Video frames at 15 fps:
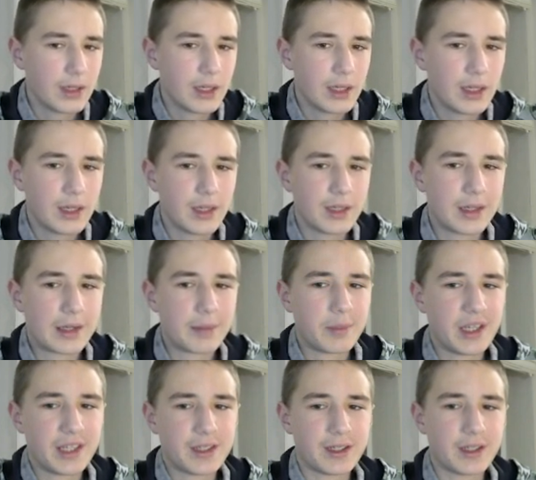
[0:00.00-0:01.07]
and yeah,
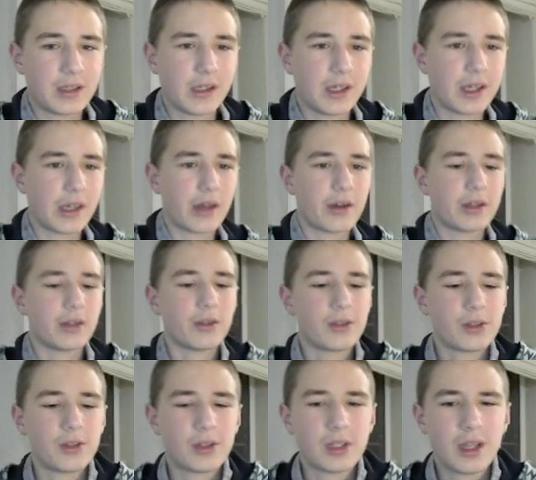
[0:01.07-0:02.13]
basically here he lost
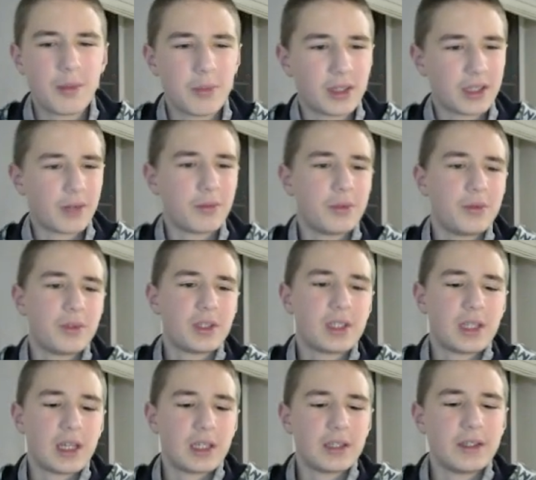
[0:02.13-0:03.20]
some time, but I was
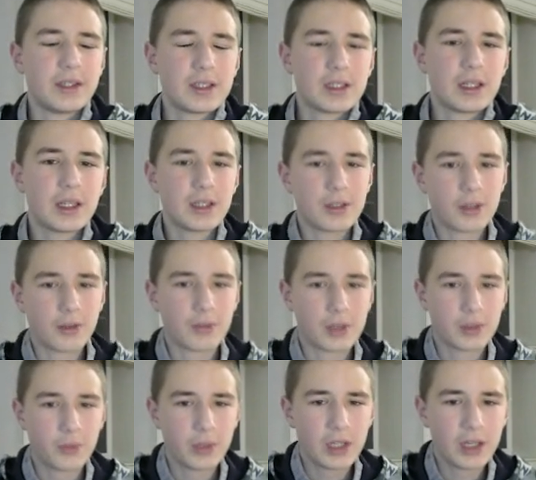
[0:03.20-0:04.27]
taking his knight, so I
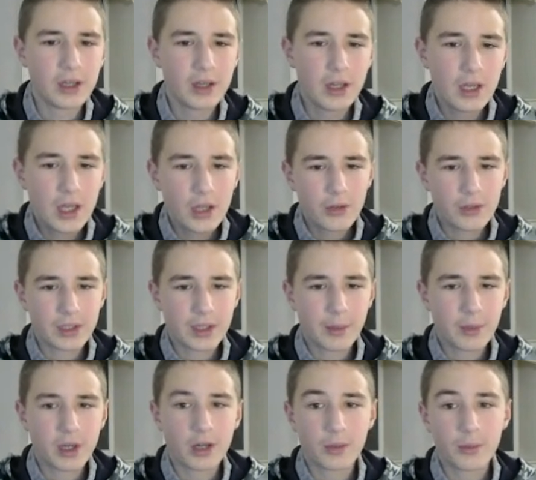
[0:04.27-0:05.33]
was winning. let
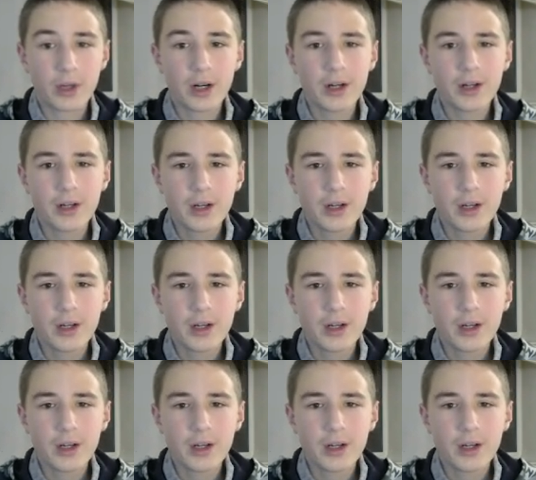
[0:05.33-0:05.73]
Karrmarr,